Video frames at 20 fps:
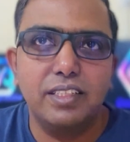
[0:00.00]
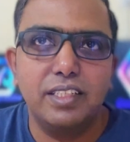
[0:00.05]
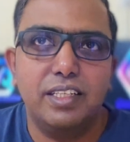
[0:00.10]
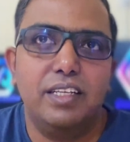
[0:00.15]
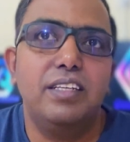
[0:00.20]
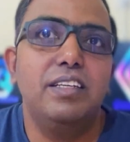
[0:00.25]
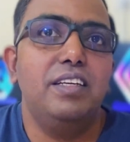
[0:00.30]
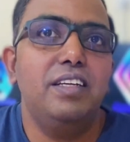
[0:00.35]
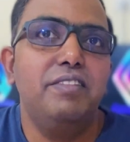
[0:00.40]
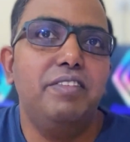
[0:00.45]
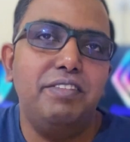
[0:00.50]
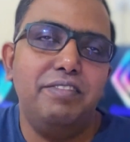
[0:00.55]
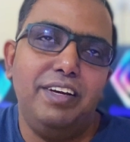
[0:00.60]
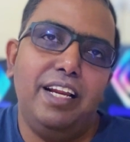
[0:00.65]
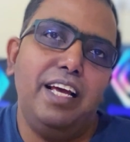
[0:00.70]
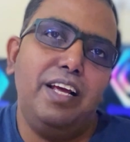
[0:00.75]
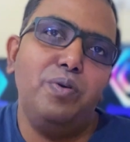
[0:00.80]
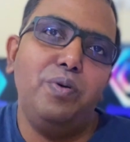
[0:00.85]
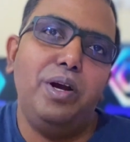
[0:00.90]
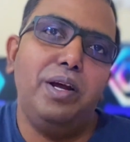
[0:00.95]
even when
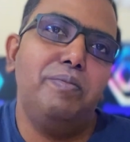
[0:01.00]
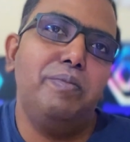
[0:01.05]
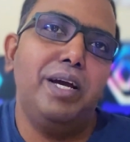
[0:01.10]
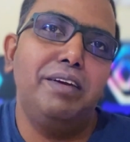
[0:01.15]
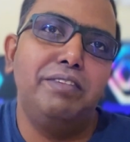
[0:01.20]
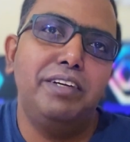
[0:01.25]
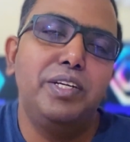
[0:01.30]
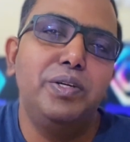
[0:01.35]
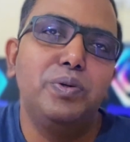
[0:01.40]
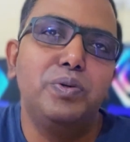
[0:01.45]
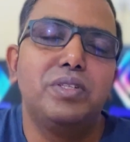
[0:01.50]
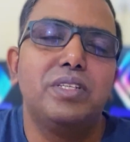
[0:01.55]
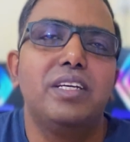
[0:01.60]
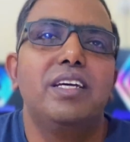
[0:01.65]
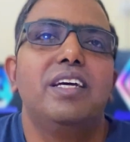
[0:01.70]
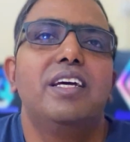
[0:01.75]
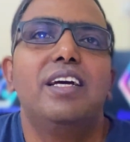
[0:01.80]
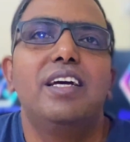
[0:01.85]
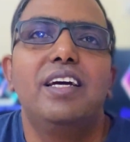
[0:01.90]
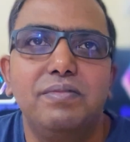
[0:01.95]
I look at my videos,
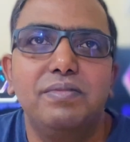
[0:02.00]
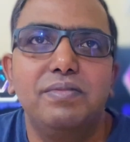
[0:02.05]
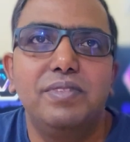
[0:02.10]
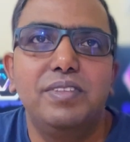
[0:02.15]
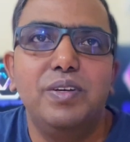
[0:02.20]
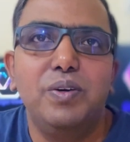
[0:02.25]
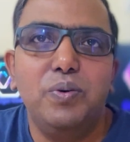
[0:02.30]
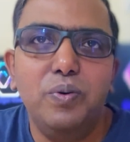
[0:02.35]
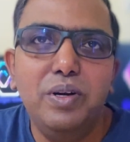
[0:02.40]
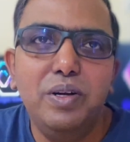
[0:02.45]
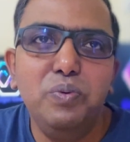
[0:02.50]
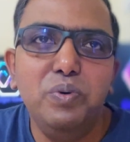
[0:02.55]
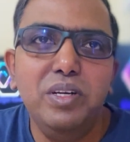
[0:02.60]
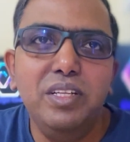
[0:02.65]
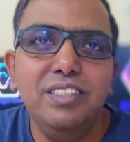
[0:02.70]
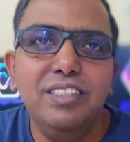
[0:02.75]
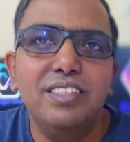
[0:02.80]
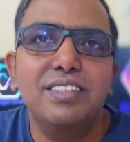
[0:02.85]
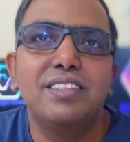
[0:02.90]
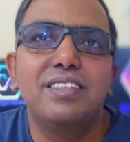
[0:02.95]
the older
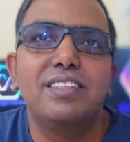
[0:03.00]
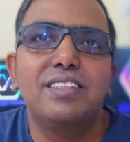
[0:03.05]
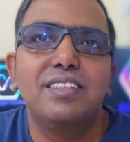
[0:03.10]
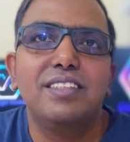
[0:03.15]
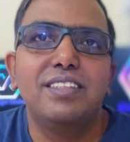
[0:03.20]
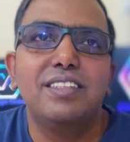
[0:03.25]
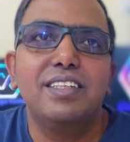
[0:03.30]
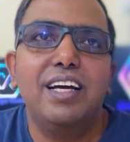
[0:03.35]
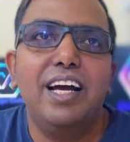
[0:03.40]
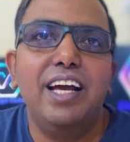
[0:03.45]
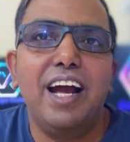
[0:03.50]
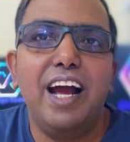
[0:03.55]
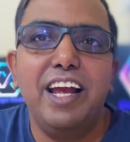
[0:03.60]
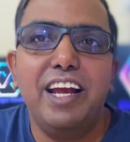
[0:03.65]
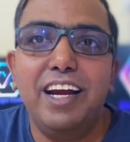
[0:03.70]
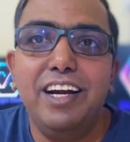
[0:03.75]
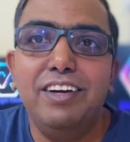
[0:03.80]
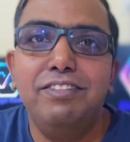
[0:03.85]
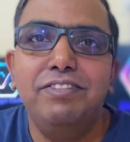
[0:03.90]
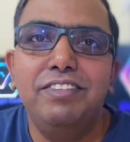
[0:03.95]
ones, I
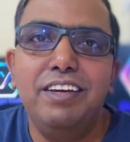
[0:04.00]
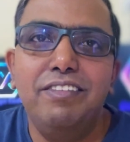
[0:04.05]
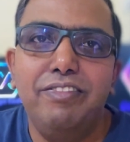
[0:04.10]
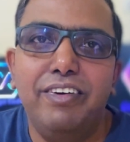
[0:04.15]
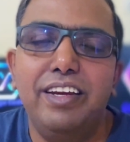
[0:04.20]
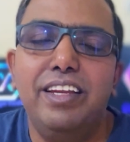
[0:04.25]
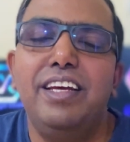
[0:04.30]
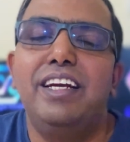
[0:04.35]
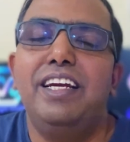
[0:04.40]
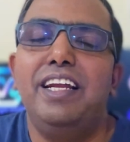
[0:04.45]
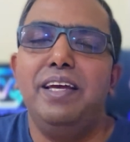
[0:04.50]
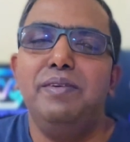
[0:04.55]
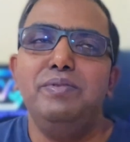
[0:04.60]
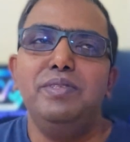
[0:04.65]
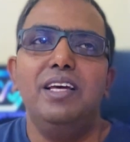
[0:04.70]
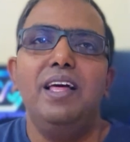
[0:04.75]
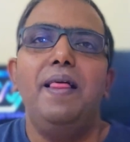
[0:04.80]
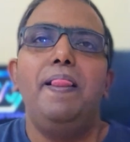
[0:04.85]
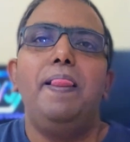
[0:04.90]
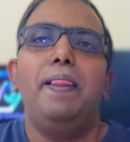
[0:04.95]
kind of feel funny at times.
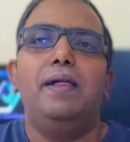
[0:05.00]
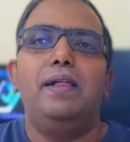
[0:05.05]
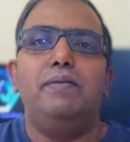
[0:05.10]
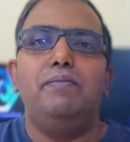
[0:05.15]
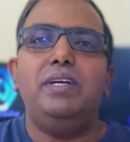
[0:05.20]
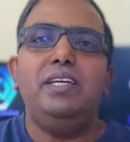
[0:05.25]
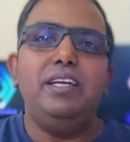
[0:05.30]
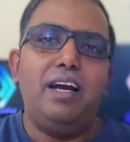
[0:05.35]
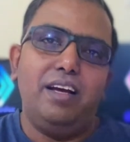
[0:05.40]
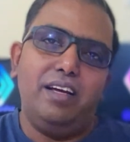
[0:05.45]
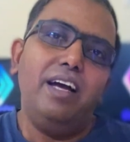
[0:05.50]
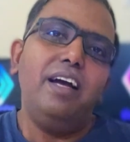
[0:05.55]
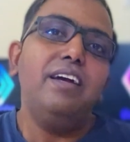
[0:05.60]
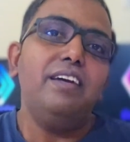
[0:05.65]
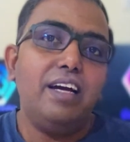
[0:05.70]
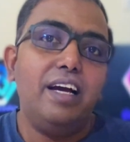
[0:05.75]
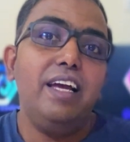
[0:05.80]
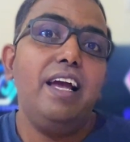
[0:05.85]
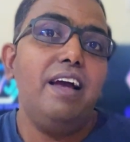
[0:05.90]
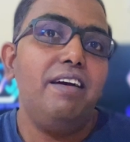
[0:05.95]
But yeah,
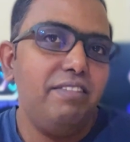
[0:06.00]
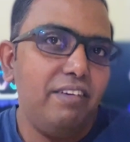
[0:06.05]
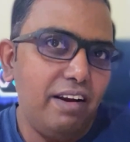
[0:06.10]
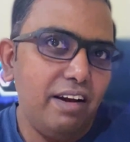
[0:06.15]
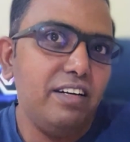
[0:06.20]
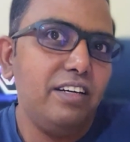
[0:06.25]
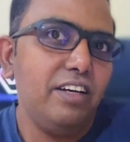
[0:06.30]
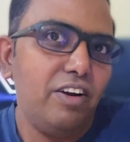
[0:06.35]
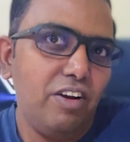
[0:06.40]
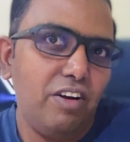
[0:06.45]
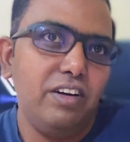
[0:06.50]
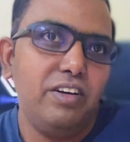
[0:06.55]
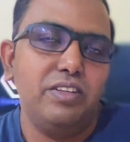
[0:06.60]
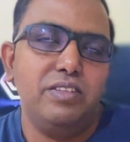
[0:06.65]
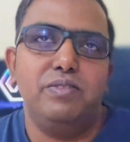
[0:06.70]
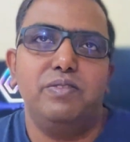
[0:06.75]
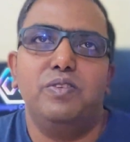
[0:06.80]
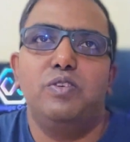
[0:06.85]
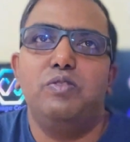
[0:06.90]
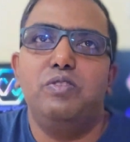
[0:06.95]
I have learned a lot
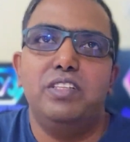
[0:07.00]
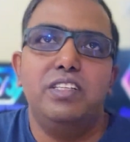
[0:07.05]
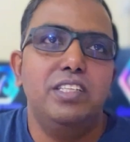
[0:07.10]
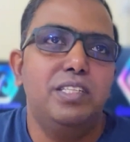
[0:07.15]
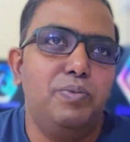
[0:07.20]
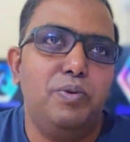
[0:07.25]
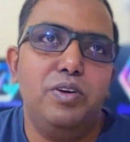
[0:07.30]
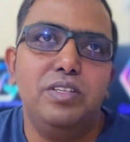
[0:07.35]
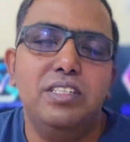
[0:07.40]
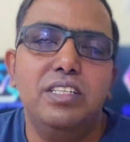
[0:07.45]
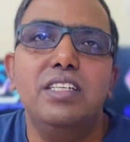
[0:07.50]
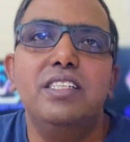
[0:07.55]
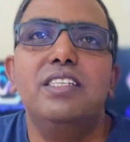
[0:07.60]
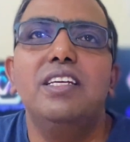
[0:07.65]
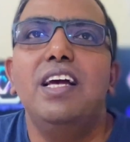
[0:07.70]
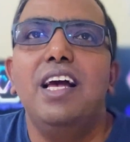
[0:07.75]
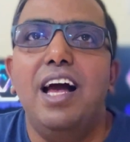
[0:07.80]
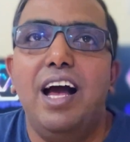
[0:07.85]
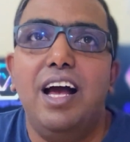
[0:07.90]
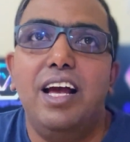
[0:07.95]
over this process.
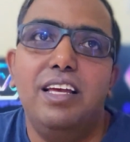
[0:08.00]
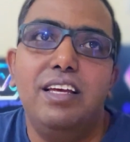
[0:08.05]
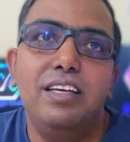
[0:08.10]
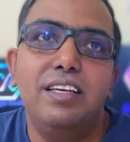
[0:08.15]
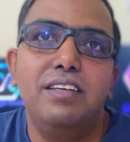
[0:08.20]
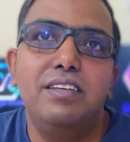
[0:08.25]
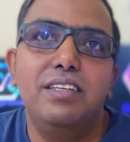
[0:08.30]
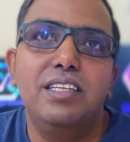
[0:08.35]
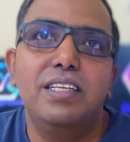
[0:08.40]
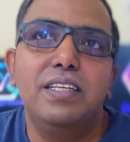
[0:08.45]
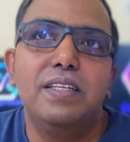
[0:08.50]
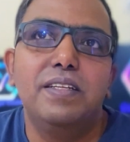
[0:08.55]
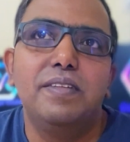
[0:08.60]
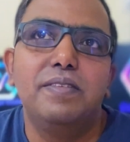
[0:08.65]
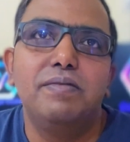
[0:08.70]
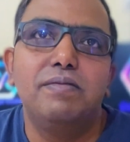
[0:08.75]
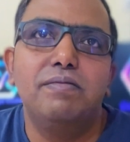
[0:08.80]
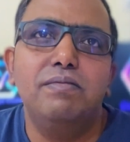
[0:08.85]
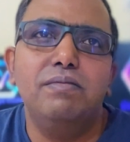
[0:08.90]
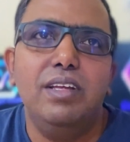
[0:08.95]
I
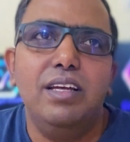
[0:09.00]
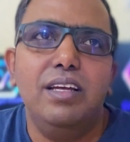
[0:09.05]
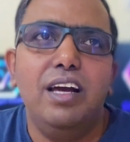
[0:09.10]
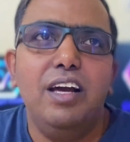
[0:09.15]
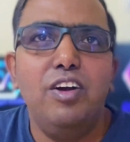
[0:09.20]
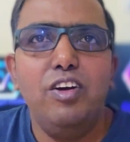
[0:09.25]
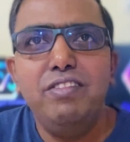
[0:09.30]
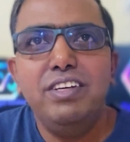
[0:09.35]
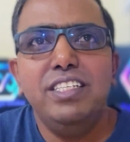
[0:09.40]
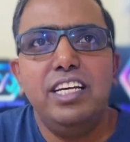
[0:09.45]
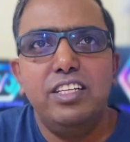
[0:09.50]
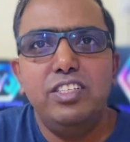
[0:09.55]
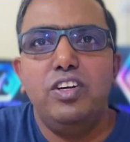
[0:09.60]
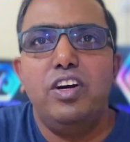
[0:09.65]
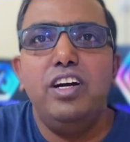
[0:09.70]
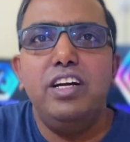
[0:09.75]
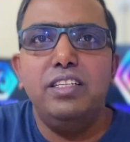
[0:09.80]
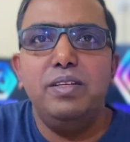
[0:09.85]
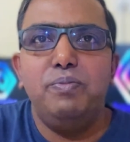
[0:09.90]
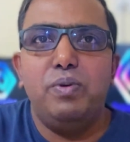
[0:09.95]
always
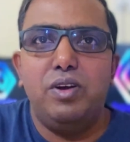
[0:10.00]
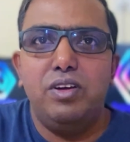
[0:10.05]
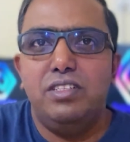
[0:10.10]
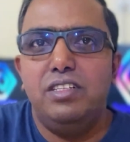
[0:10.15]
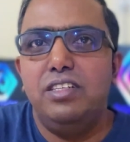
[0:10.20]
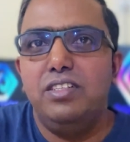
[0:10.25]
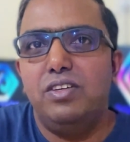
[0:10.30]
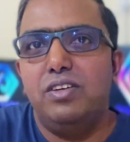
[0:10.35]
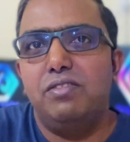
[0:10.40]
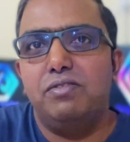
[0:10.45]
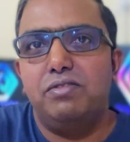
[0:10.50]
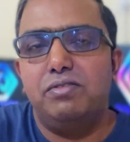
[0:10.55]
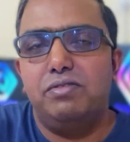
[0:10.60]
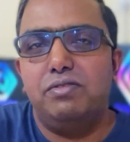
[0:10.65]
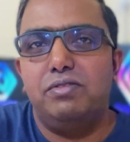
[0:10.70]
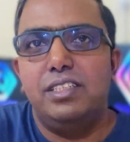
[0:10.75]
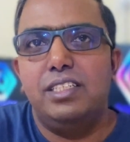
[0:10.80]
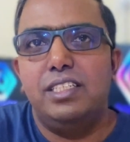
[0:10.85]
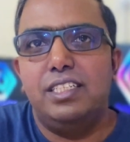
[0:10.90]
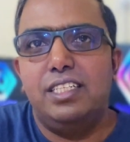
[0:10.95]
enjoyed the process of
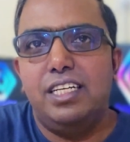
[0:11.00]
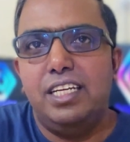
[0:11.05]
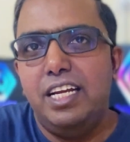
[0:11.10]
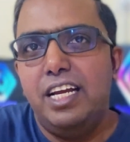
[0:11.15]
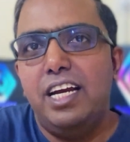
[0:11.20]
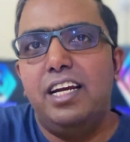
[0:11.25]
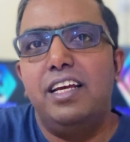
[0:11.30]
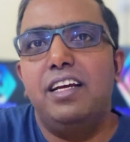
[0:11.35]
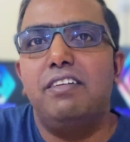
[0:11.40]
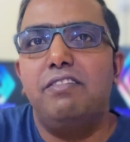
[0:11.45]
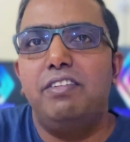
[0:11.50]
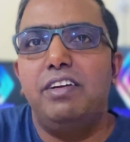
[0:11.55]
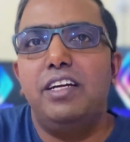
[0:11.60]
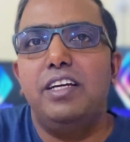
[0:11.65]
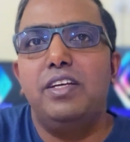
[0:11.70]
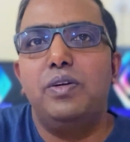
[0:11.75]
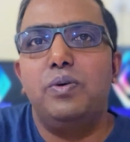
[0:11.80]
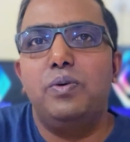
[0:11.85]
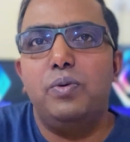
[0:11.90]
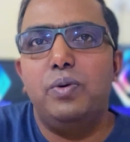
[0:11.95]
creating a
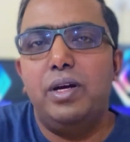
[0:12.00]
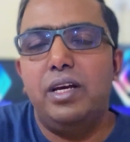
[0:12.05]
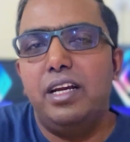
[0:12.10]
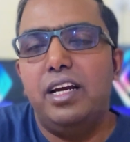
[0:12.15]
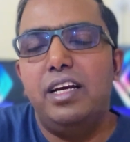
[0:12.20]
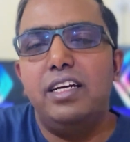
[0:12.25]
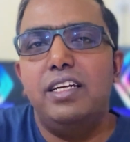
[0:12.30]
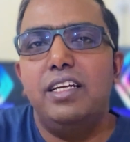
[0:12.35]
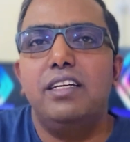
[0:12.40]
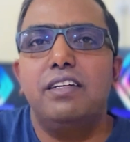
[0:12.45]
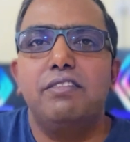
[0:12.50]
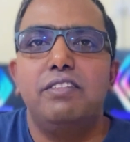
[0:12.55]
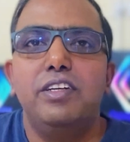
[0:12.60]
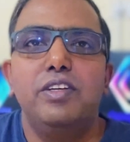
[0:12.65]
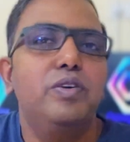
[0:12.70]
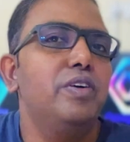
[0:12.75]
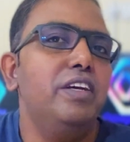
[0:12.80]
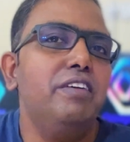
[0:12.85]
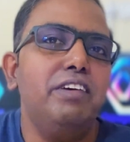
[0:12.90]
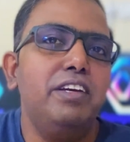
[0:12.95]
video and editing a
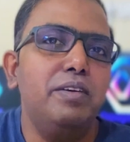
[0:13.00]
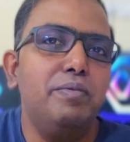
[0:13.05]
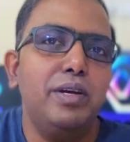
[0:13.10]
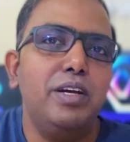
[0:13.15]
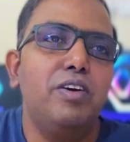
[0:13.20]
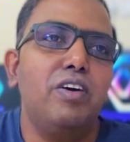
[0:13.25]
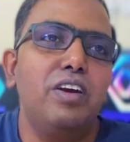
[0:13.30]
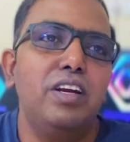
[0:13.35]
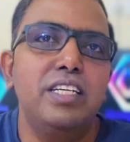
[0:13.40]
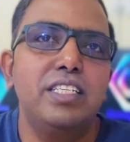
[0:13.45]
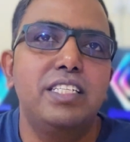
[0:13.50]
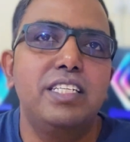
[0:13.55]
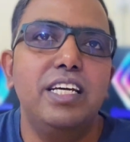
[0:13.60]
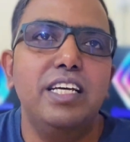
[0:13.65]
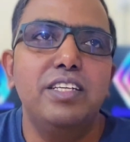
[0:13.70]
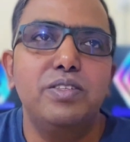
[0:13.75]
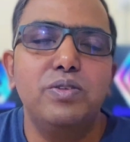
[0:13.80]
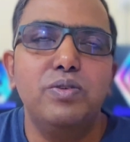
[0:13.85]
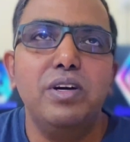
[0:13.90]
video. Even in my college days,